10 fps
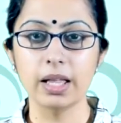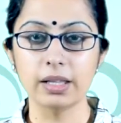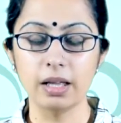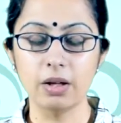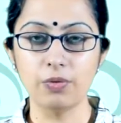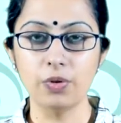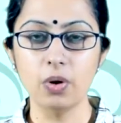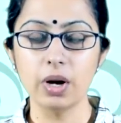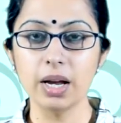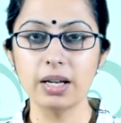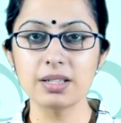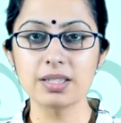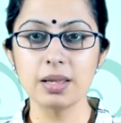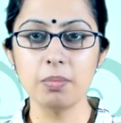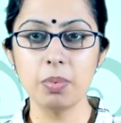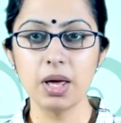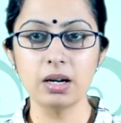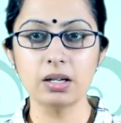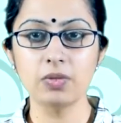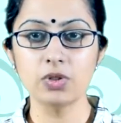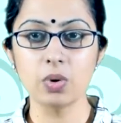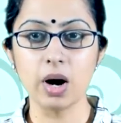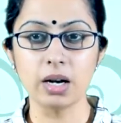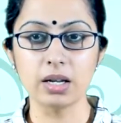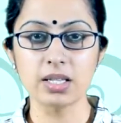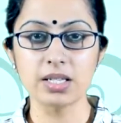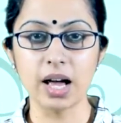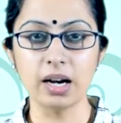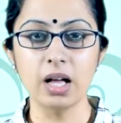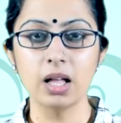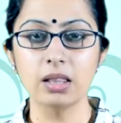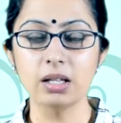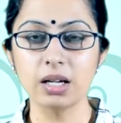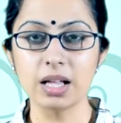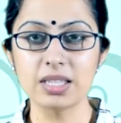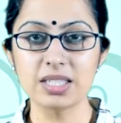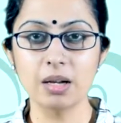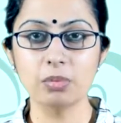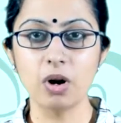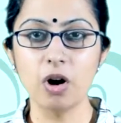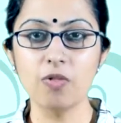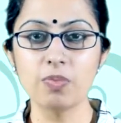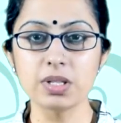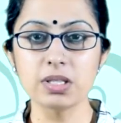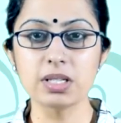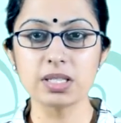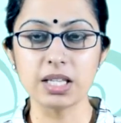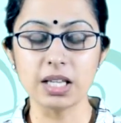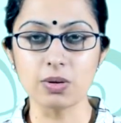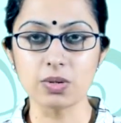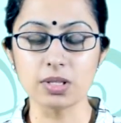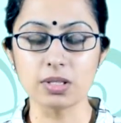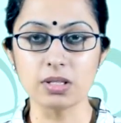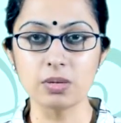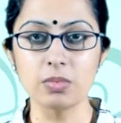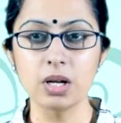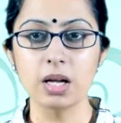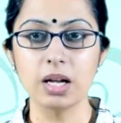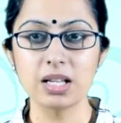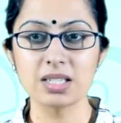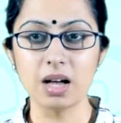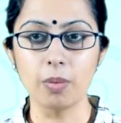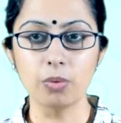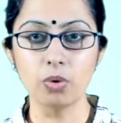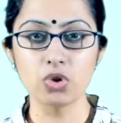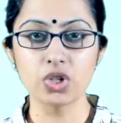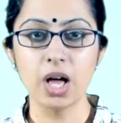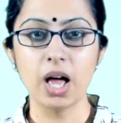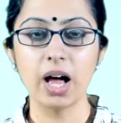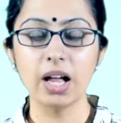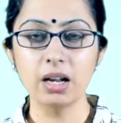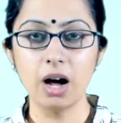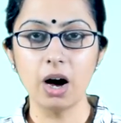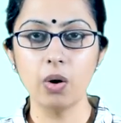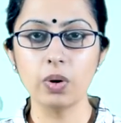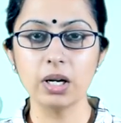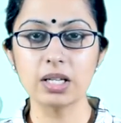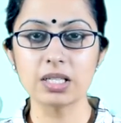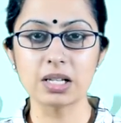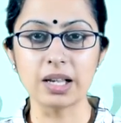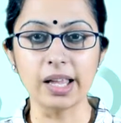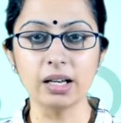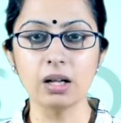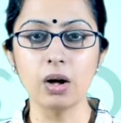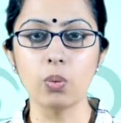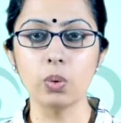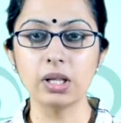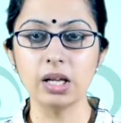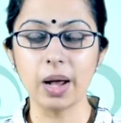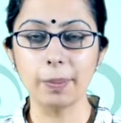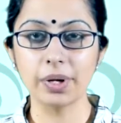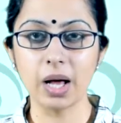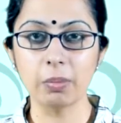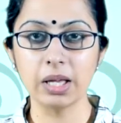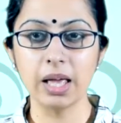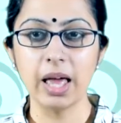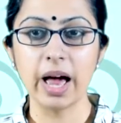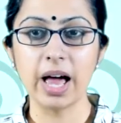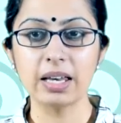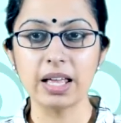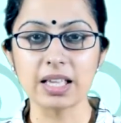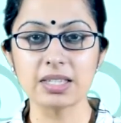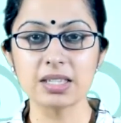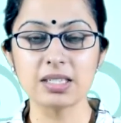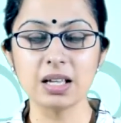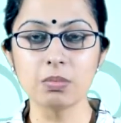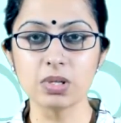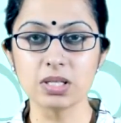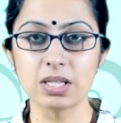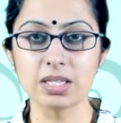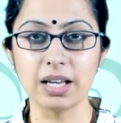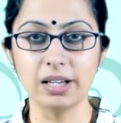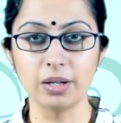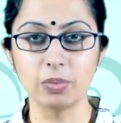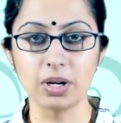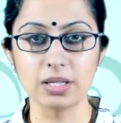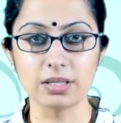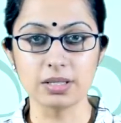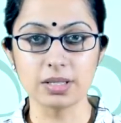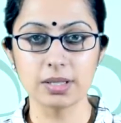Therefore, it is imperative to understand the concept of business ecosystem, its approach and how it is linked with the upcoming and existing business enterprises.